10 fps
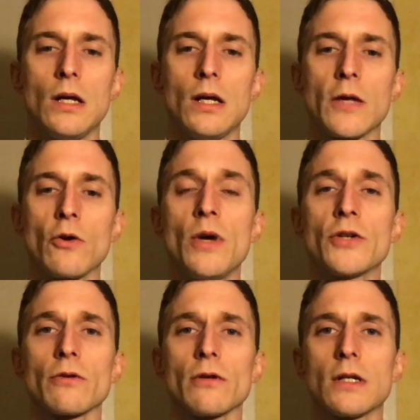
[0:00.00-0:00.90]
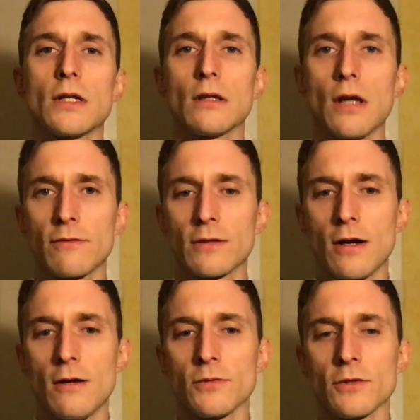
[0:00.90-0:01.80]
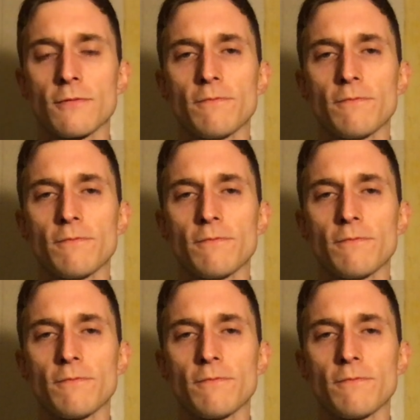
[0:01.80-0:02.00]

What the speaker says: They will measure it in lifetimes,